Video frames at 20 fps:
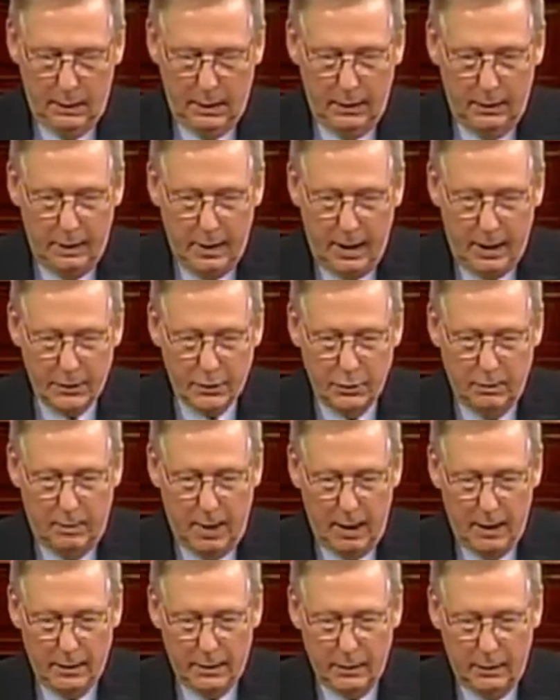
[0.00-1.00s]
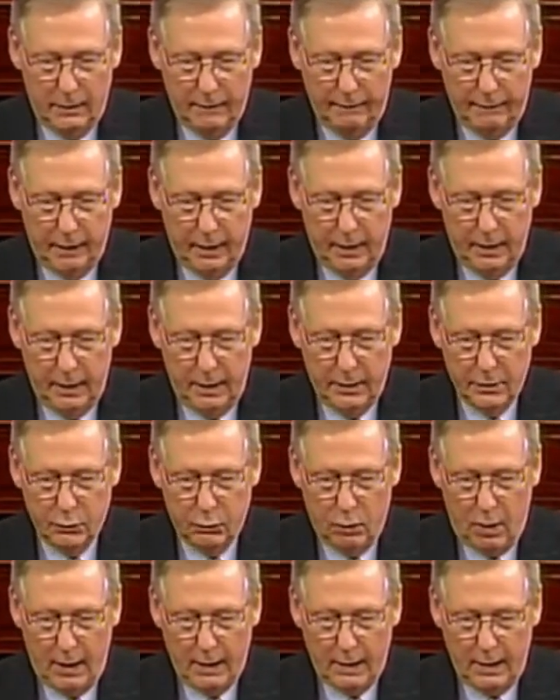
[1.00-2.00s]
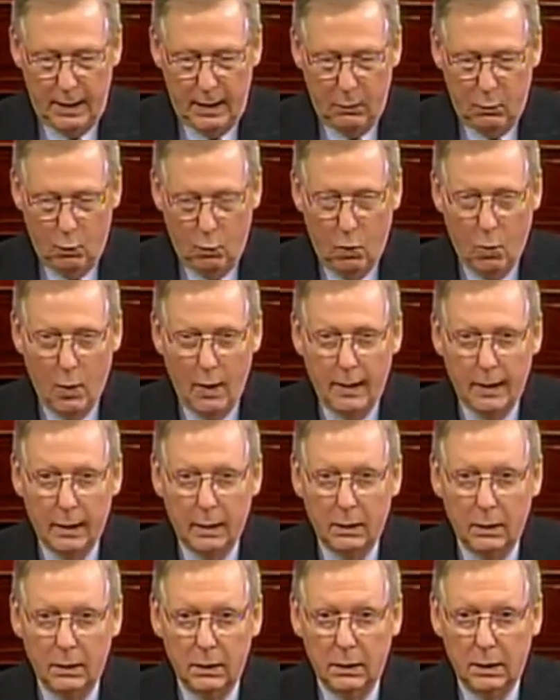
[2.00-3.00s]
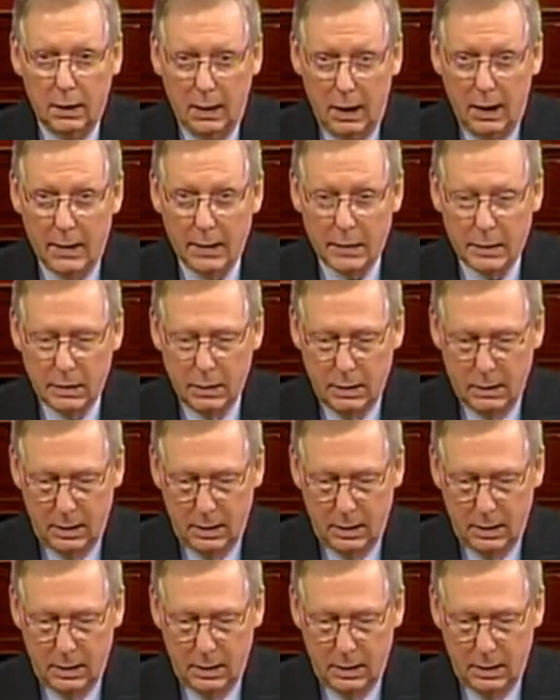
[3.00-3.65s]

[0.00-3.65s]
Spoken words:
The International Monetary Fund is right now warning us